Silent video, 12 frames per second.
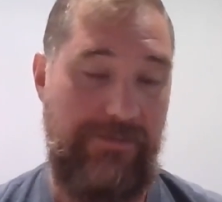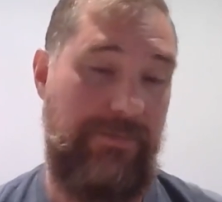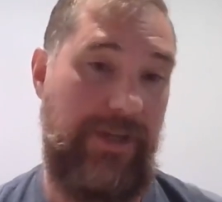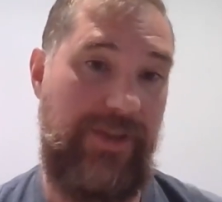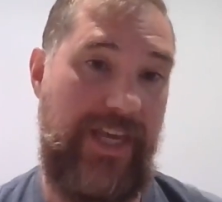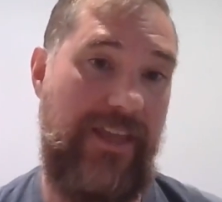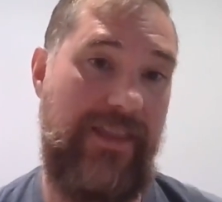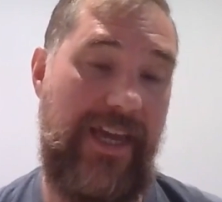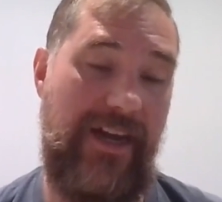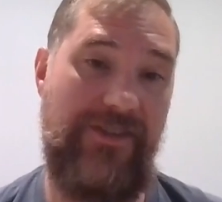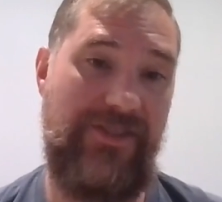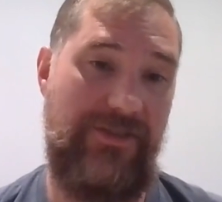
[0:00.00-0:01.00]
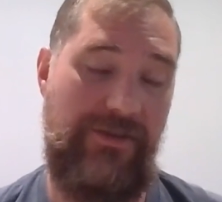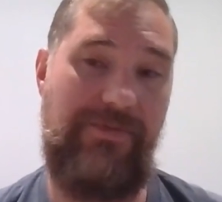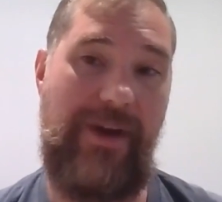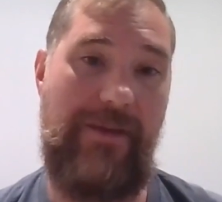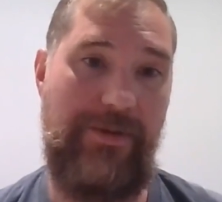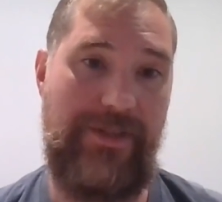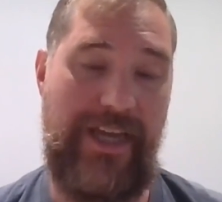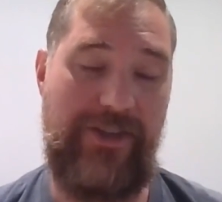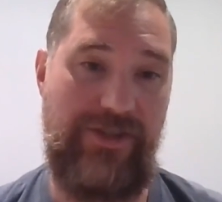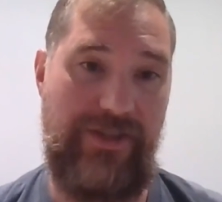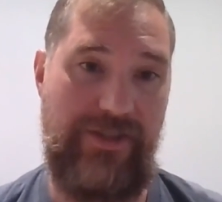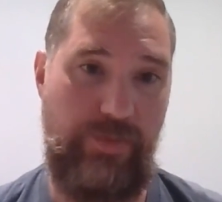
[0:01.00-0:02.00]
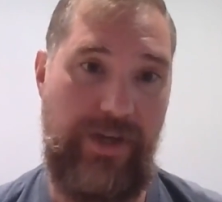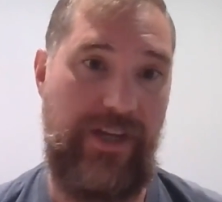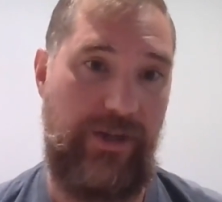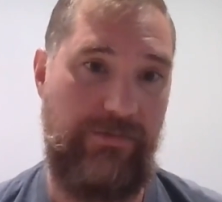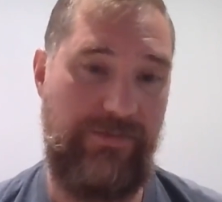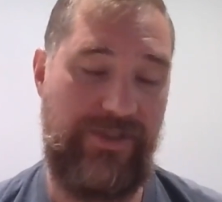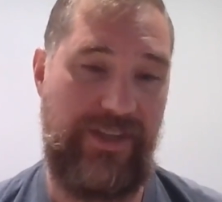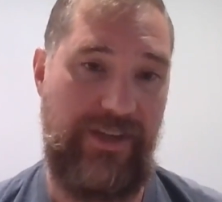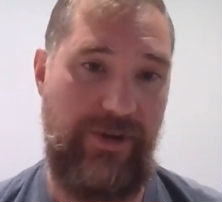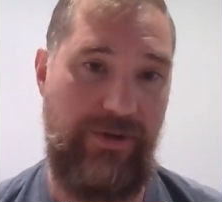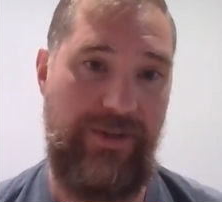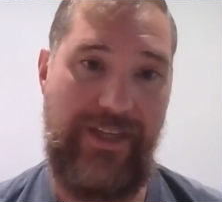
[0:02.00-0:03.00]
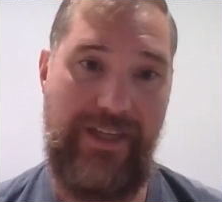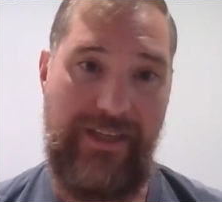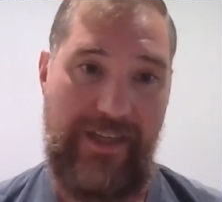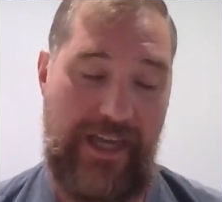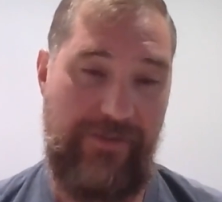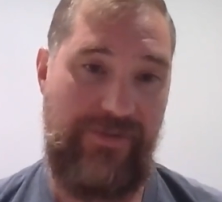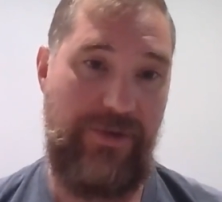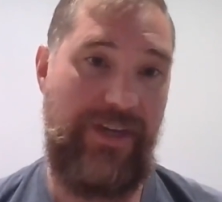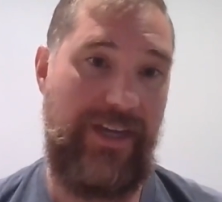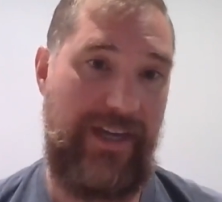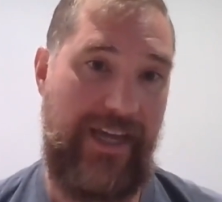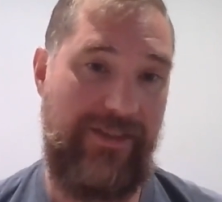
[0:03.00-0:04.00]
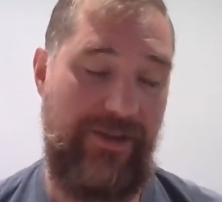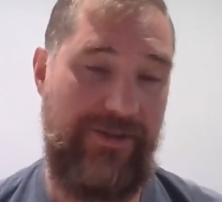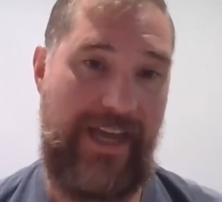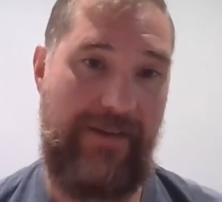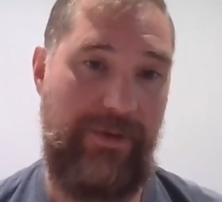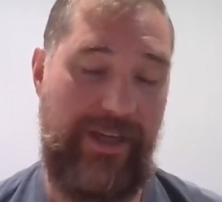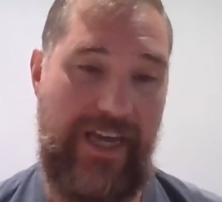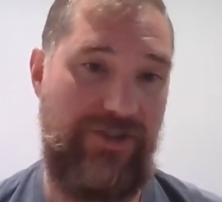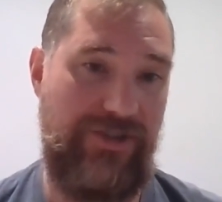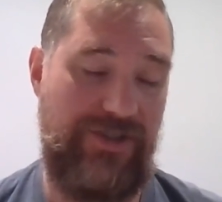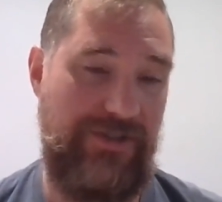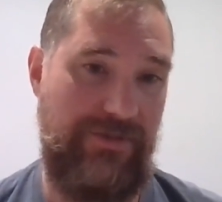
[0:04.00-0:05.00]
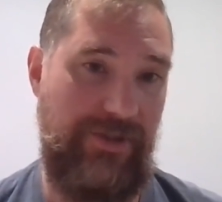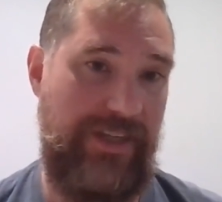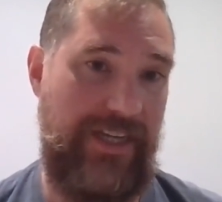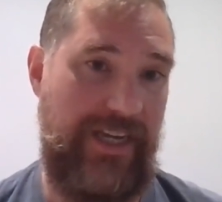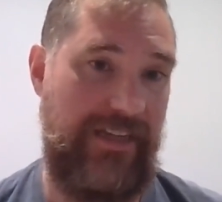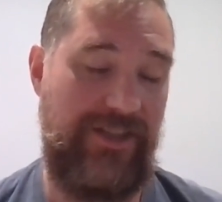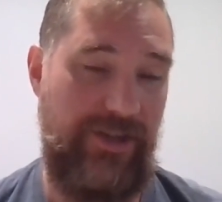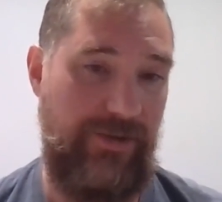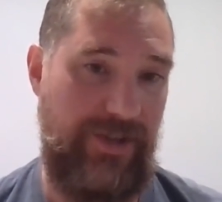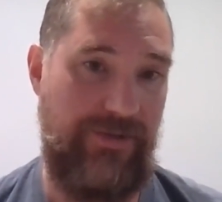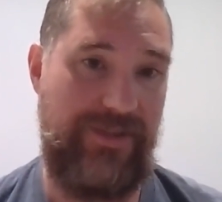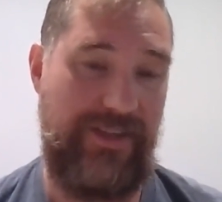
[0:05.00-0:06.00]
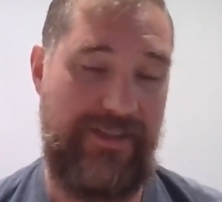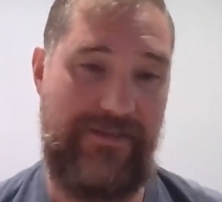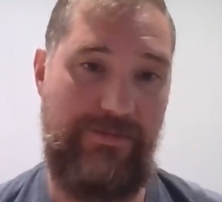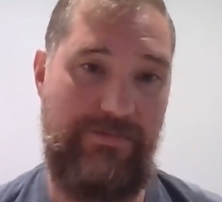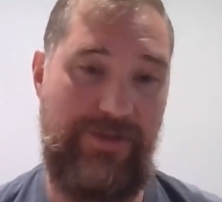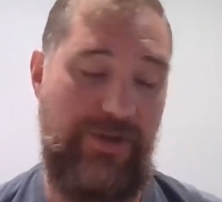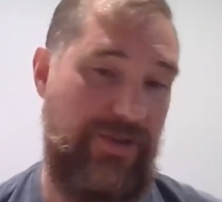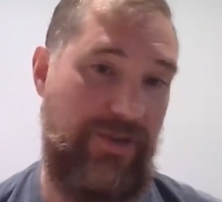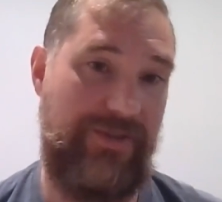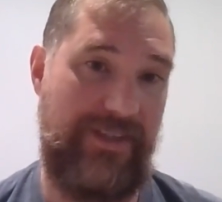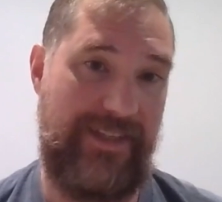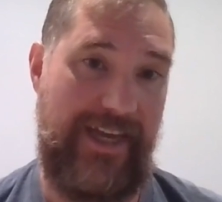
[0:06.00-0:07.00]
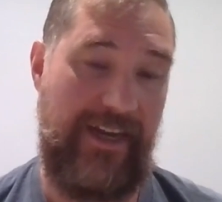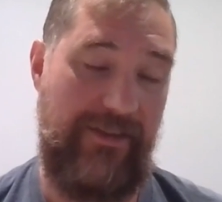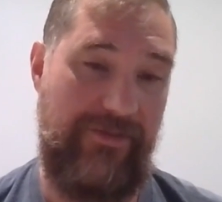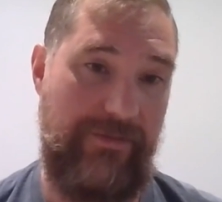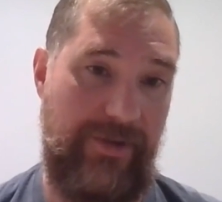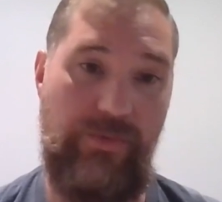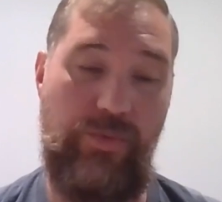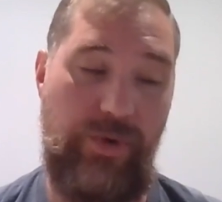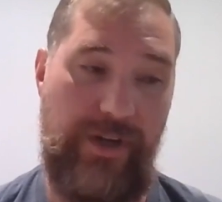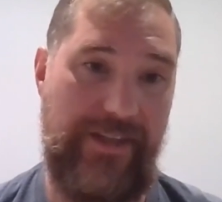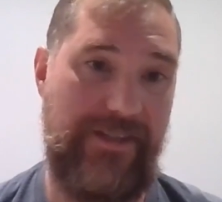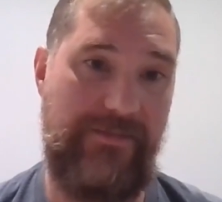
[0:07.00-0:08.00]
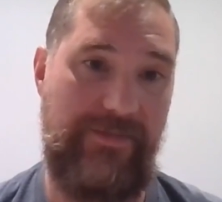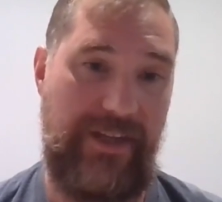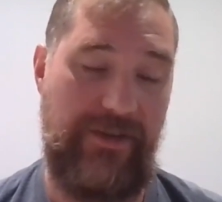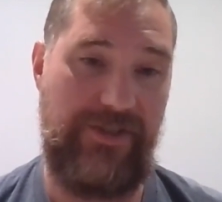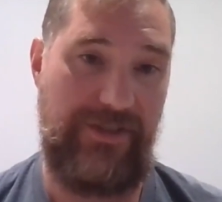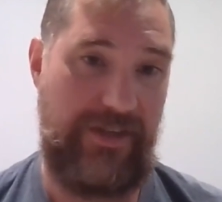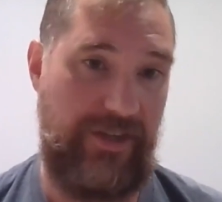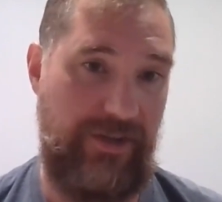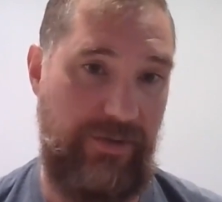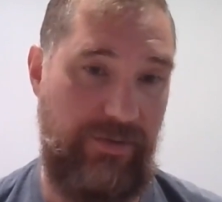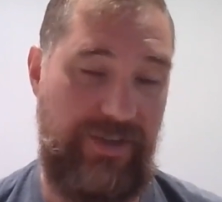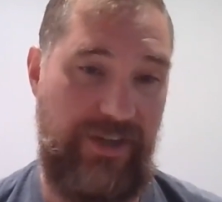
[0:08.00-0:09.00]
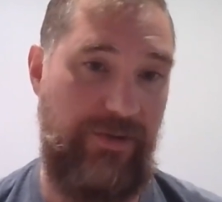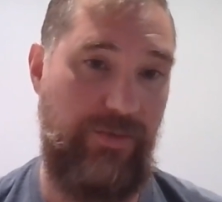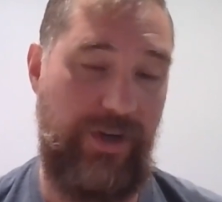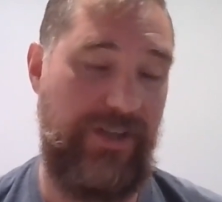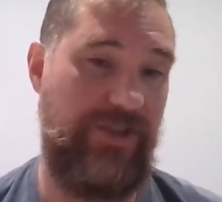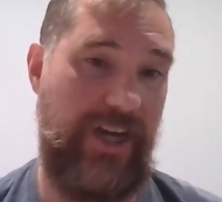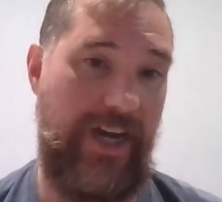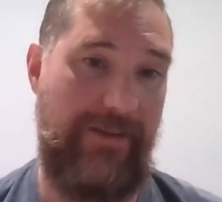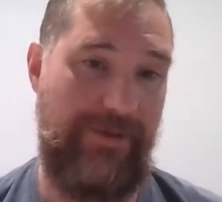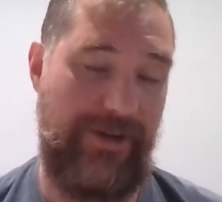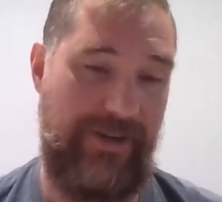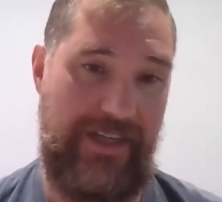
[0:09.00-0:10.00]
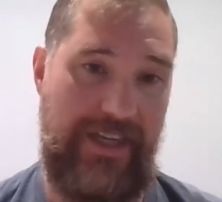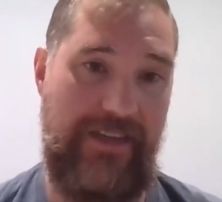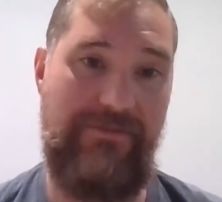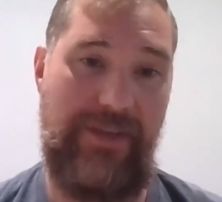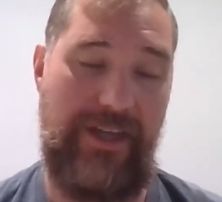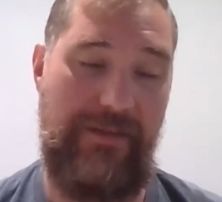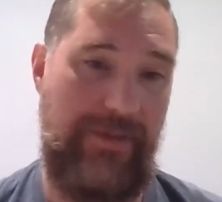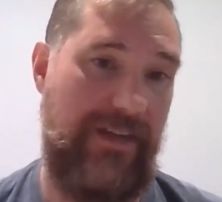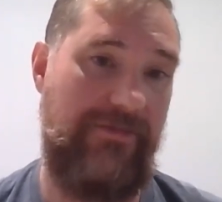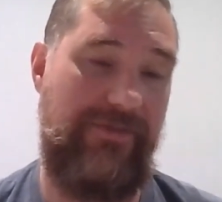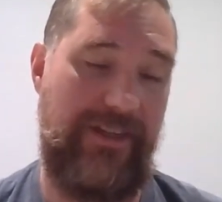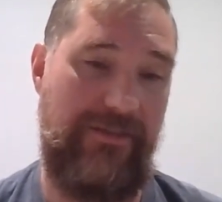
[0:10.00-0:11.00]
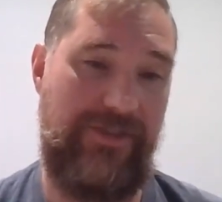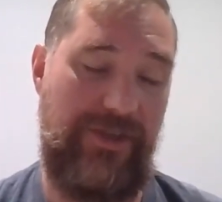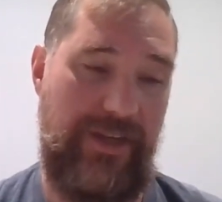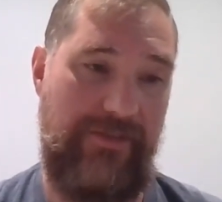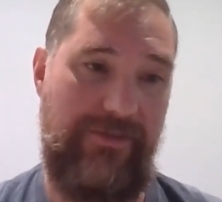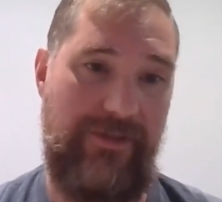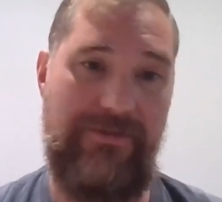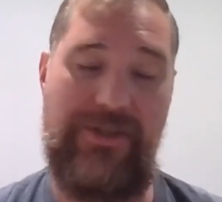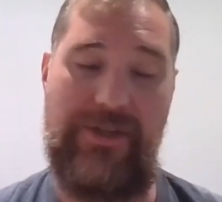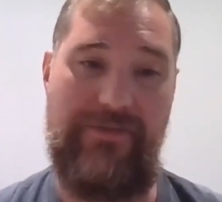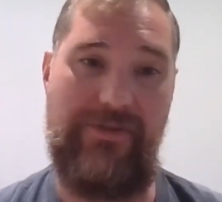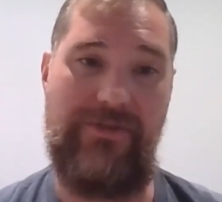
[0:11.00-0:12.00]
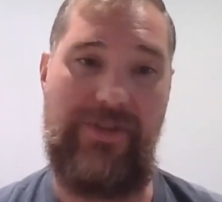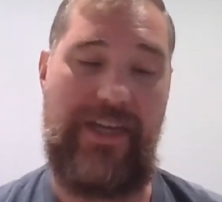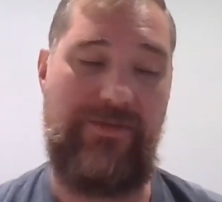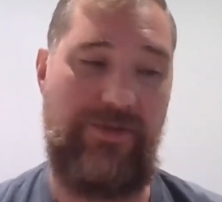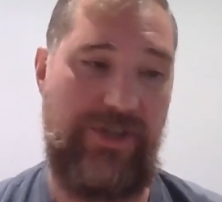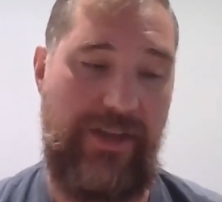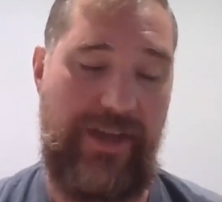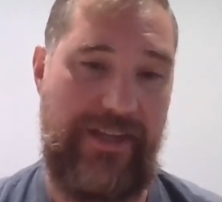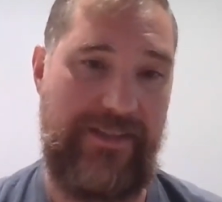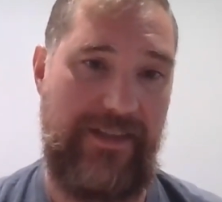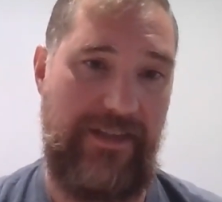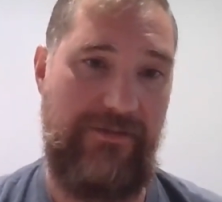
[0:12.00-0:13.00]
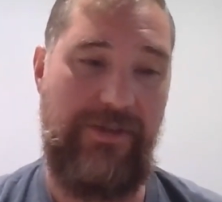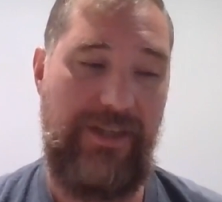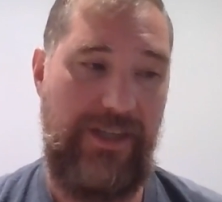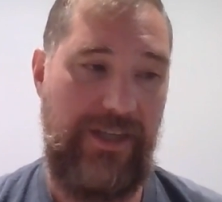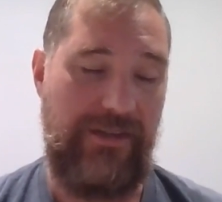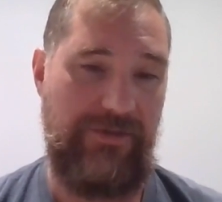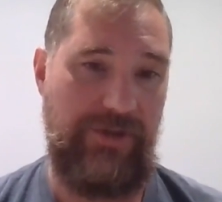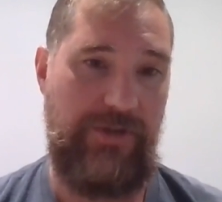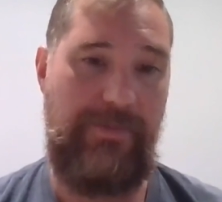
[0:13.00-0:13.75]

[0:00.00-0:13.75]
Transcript: But then they also do threat protection as well. So if you connect those applications, you're really getting two uses out of them at once. So you do one job, you're going to get the benefit of two different things, which I think is a really